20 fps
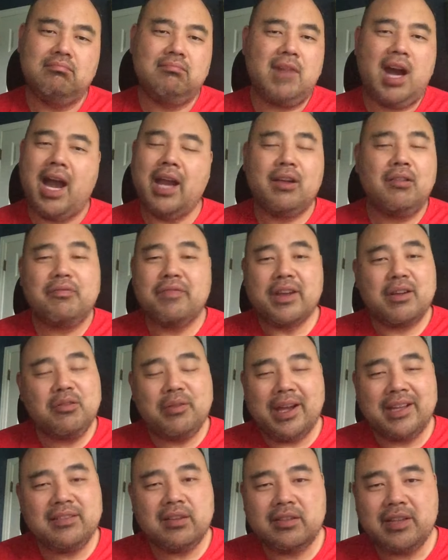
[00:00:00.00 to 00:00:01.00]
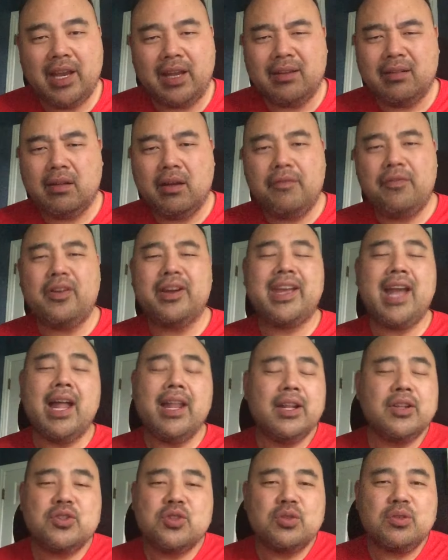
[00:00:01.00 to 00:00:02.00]
I don't think we're entertained. Forget
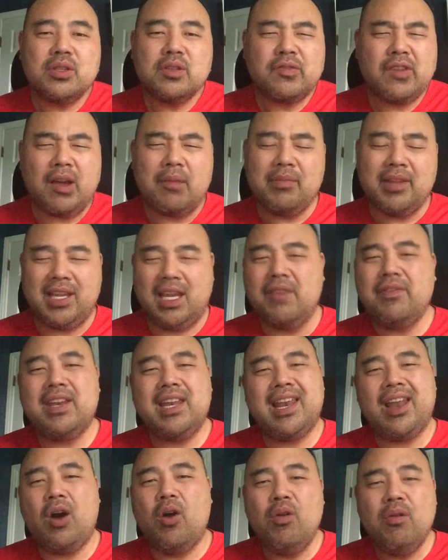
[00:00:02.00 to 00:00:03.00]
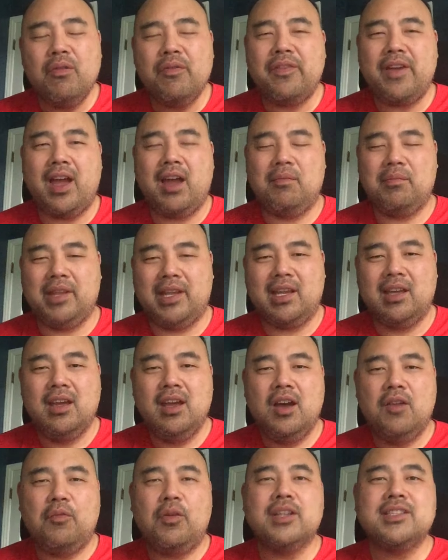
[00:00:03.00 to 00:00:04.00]
a Jewish family, even in our own family.
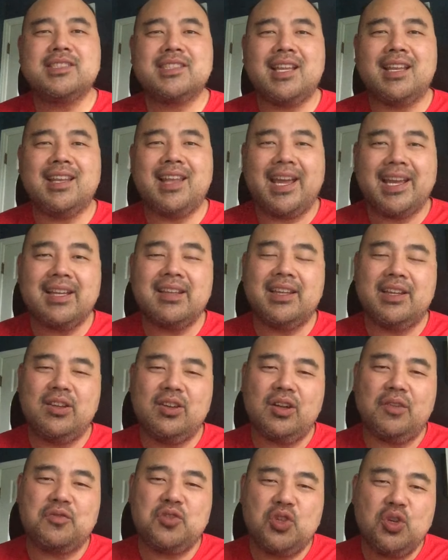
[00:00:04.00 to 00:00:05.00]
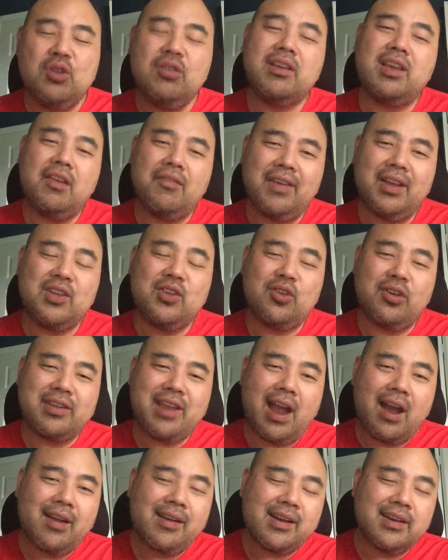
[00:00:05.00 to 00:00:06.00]
What's the likelihood of you giving your
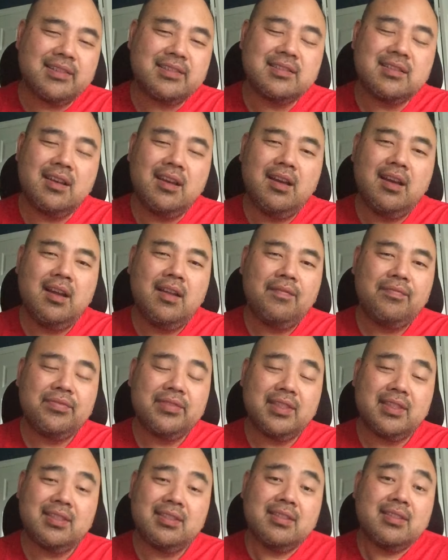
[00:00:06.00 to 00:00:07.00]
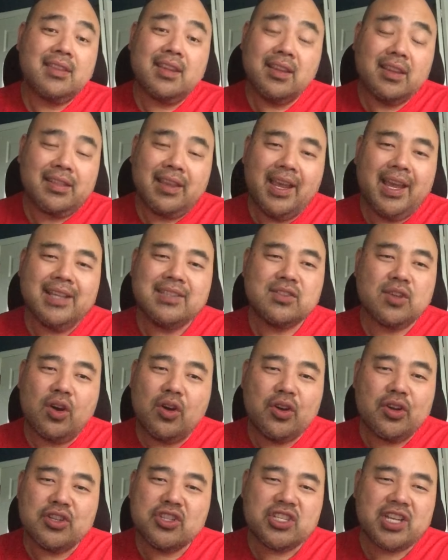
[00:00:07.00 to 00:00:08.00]
youngest his or
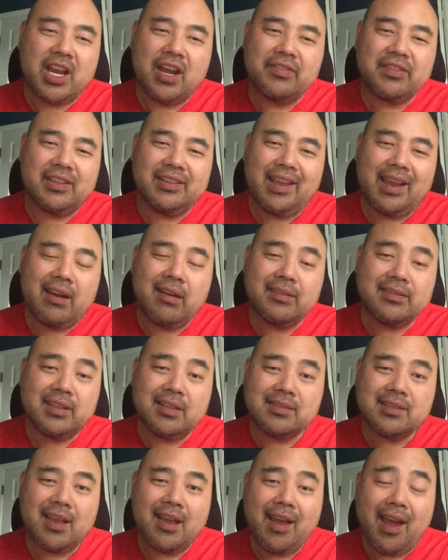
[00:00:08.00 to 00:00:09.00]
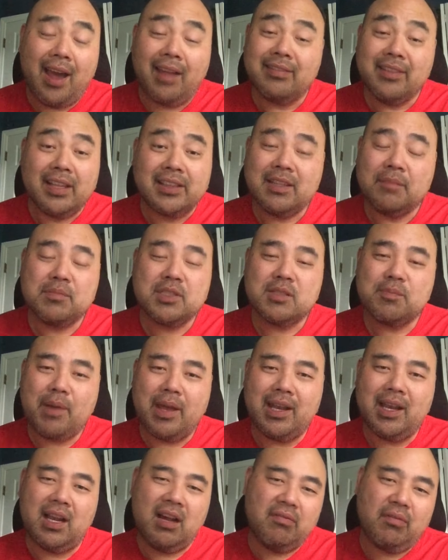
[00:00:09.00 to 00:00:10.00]
her share of the inheritance and let them
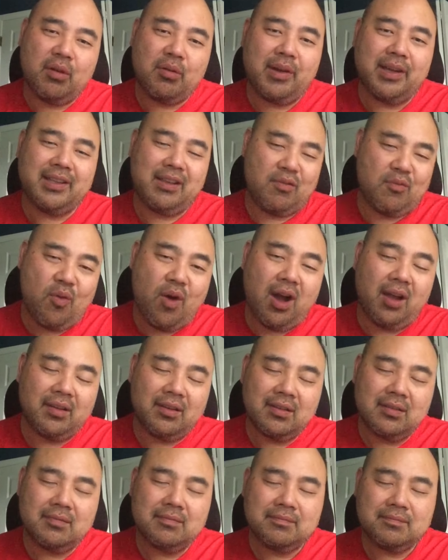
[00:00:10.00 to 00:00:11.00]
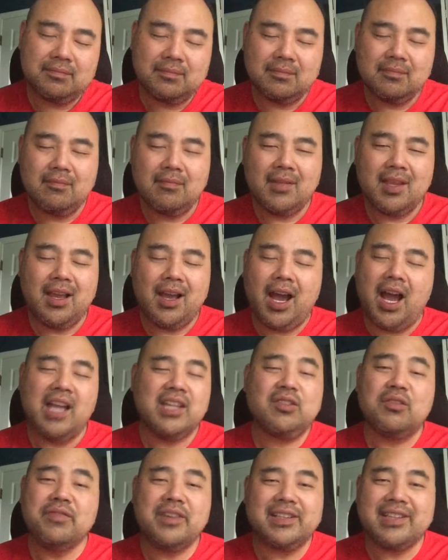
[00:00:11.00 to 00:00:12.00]
spend it however way they want? I
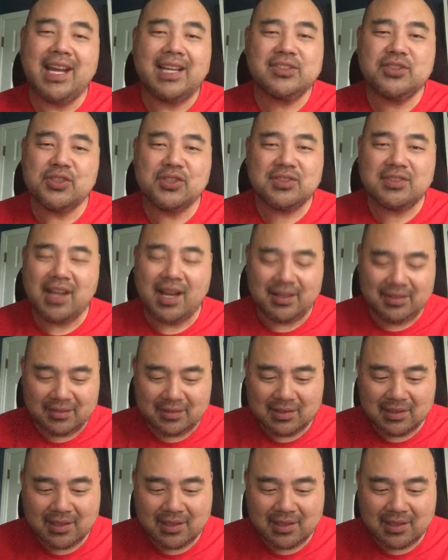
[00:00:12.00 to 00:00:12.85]
don't think that's just done.